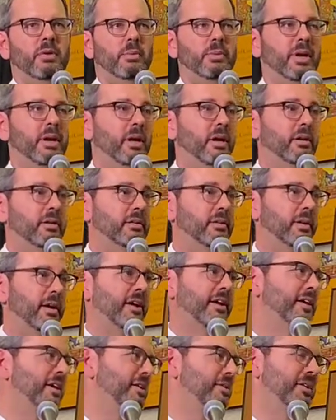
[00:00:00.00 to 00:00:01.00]
I mean,
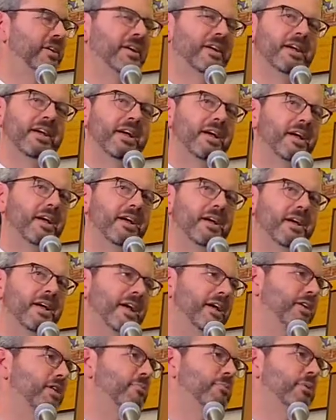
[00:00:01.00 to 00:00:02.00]
I
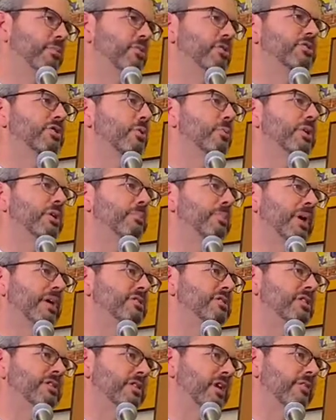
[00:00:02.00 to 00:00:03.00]
can remember so many
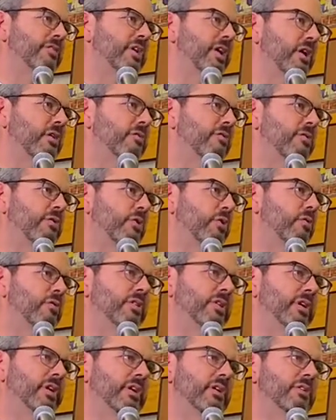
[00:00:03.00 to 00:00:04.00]
patients I've cared for over
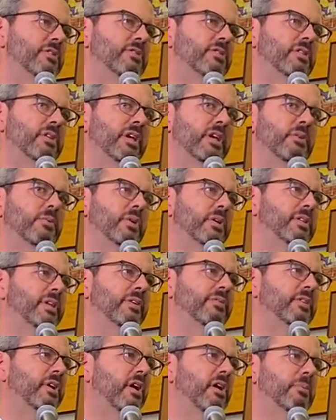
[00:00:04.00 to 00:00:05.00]
the years and what they
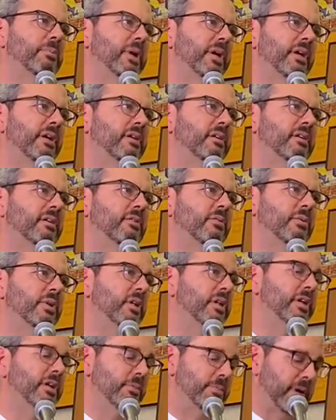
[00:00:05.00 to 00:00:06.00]
taught me,
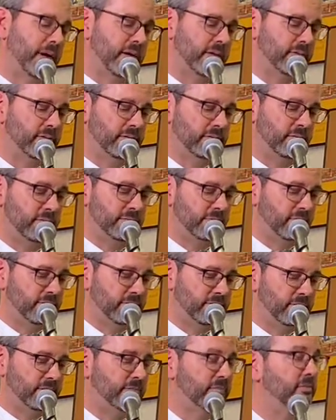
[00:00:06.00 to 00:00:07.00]
really about
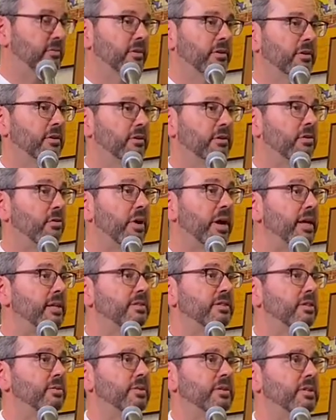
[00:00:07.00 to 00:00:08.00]

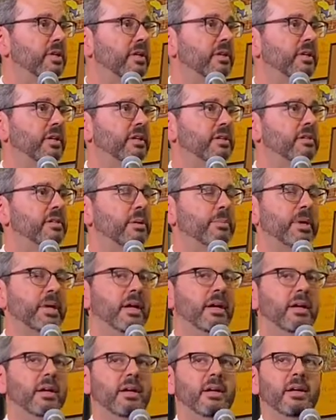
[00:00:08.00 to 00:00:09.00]
grace and resilience. I mean,
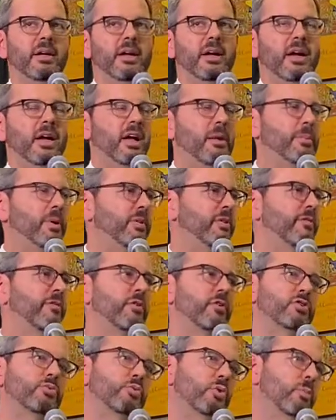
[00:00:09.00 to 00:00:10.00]
I remember the
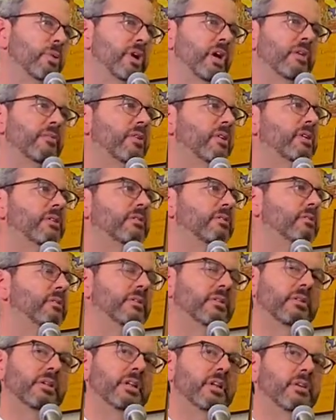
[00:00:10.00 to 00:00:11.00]
first woman I ever,
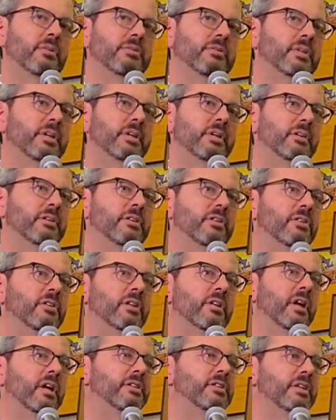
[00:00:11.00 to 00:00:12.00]
you know, did a
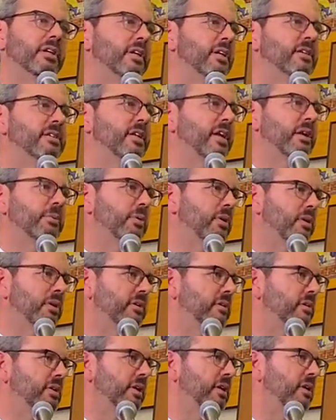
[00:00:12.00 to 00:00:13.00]
neurologic exam on,
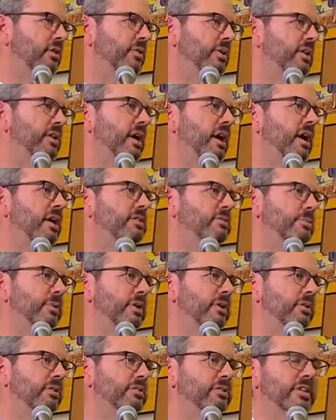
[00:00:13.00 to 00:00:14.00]
you know, in the
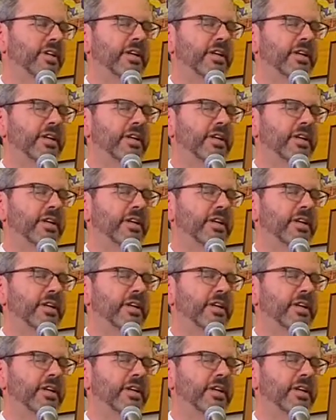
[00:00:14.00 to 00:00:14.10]
hospital.